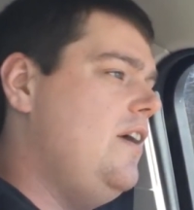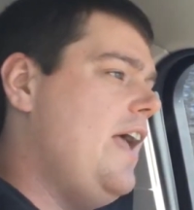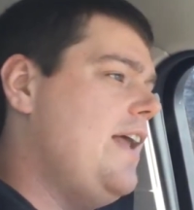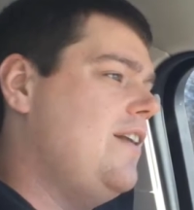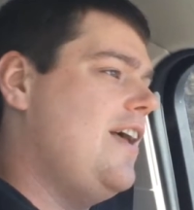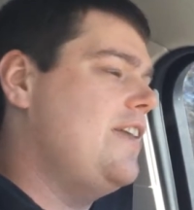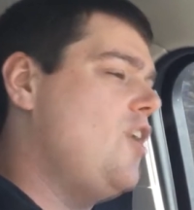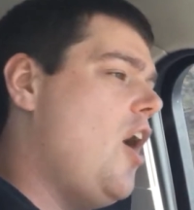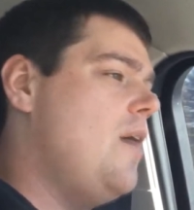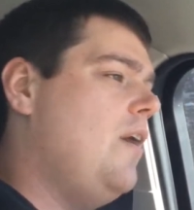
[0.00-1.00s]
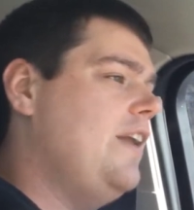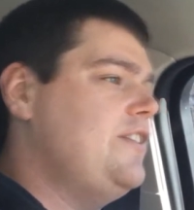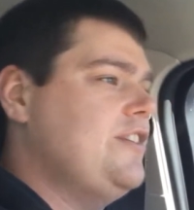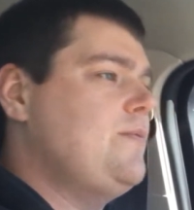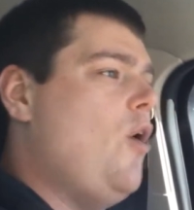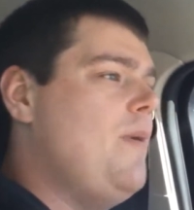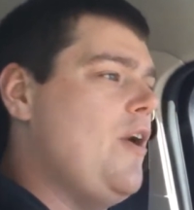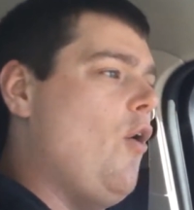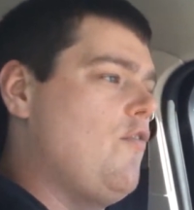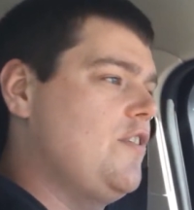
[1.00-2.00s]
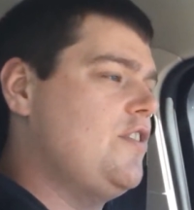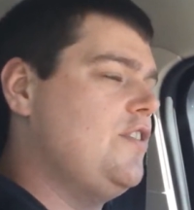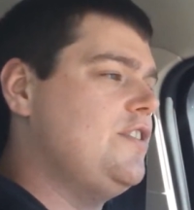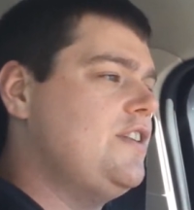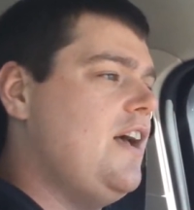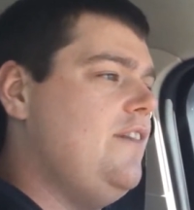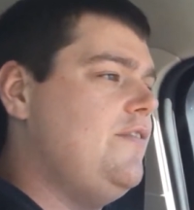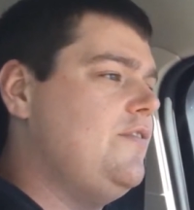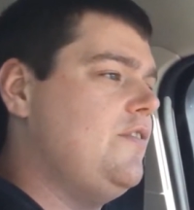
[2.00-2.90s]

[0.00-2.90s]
and like not like just all my overturn stuff,